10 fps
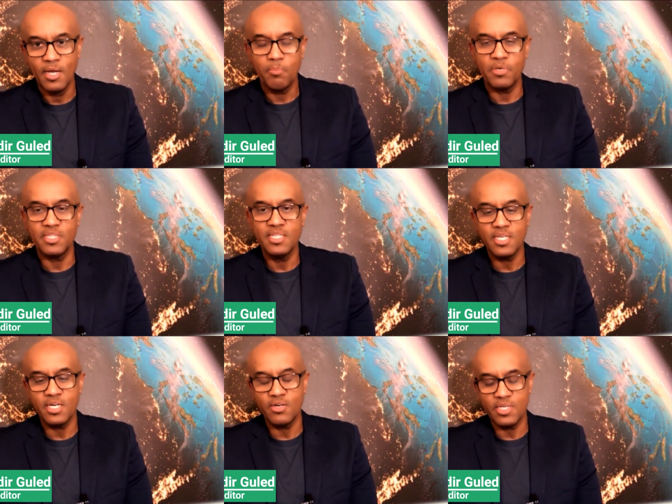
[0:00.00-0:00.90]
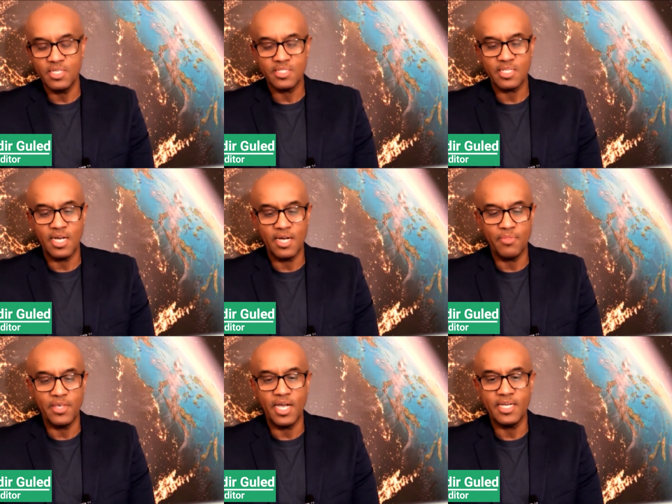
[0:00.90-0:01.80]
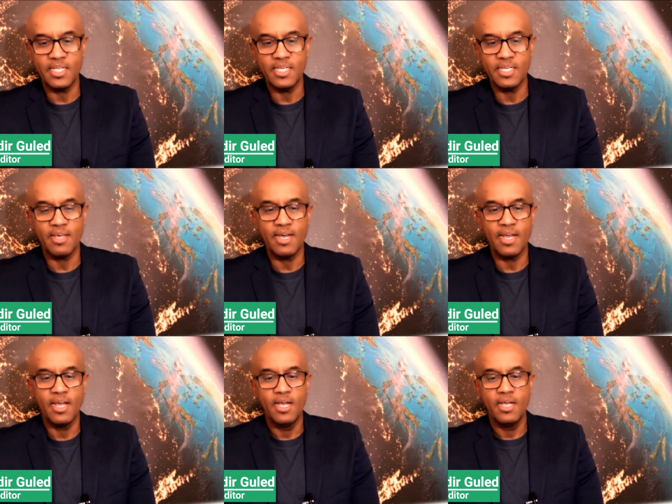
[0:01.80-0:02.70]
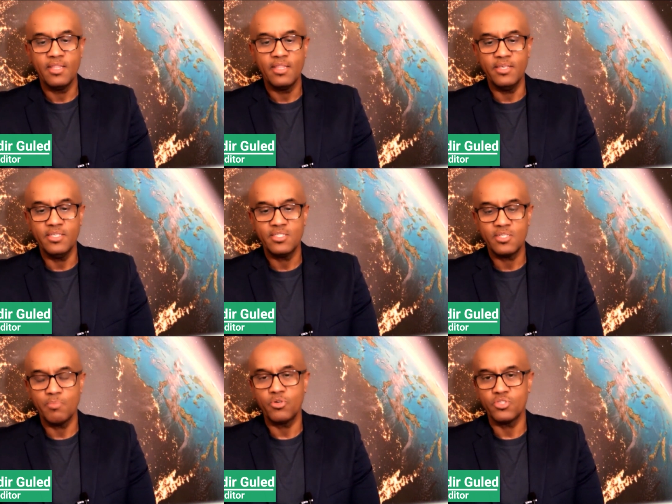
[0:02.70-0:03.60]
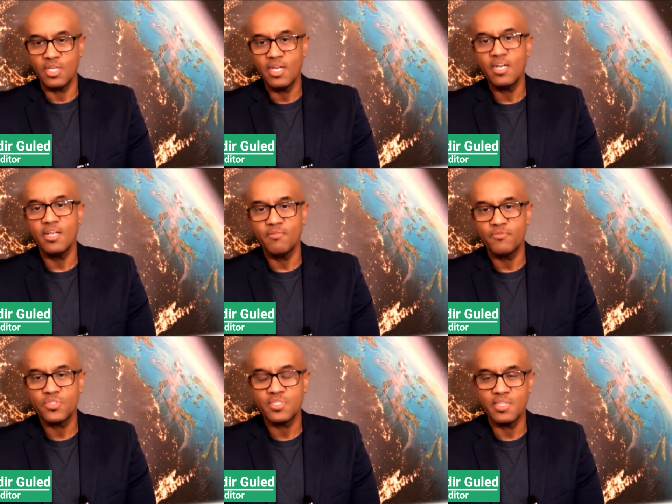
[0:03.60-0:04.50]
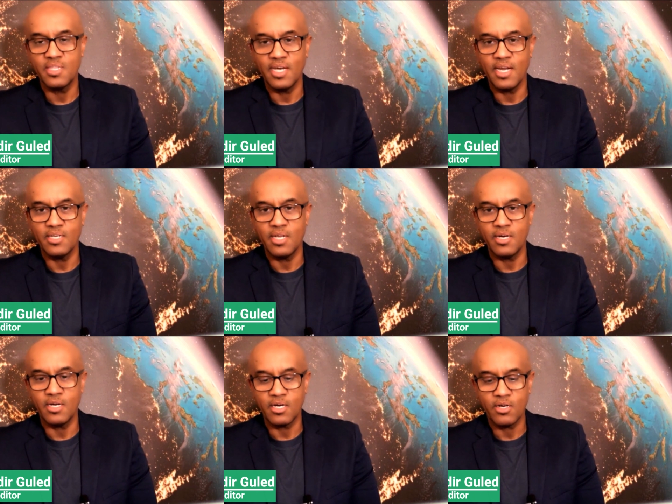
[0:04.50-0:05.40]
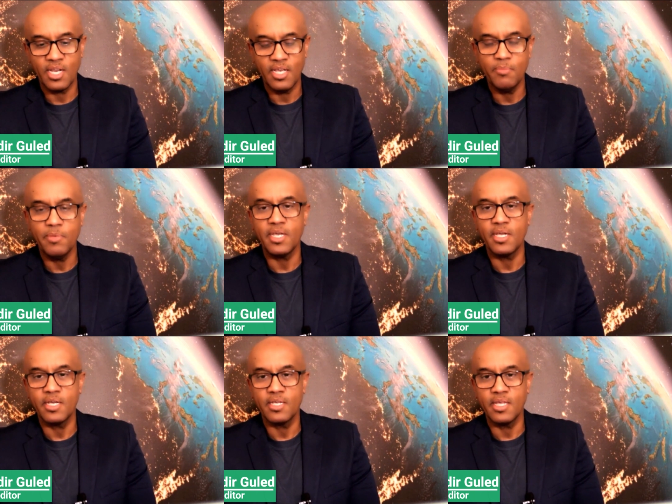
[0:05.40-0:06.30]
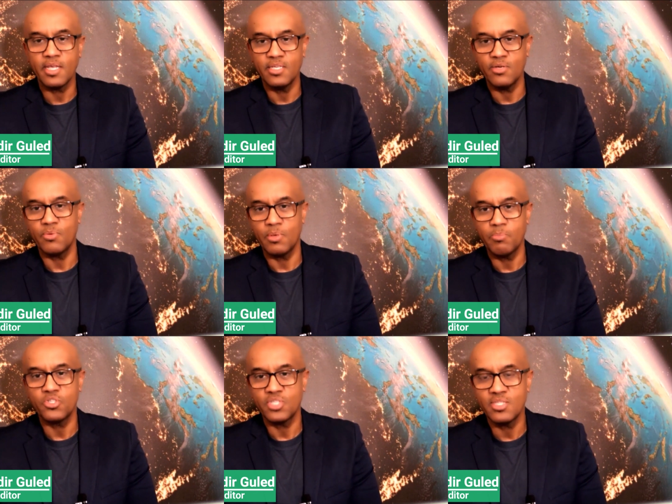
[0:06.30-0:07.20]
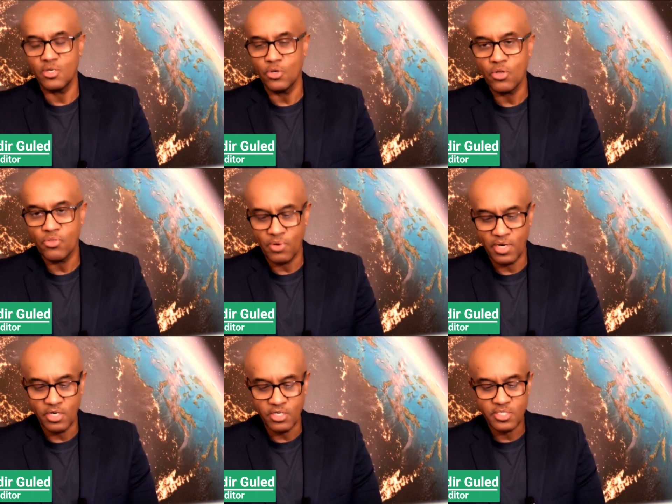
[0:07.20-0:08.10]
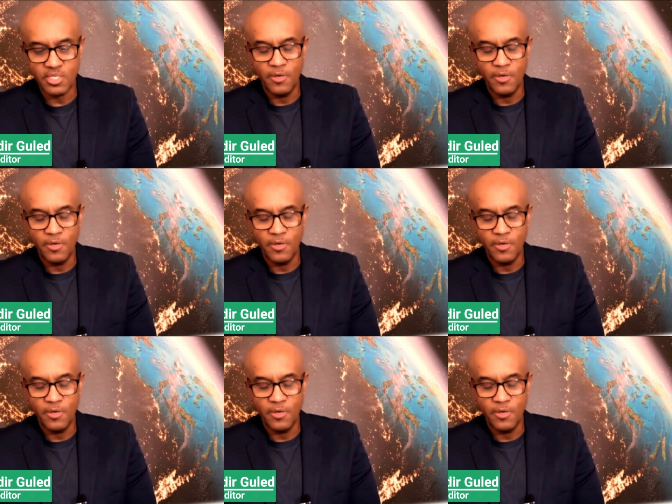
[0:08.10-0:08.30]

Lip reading: But then there is the idea that these representatives that are claiming that they represent the Northerners,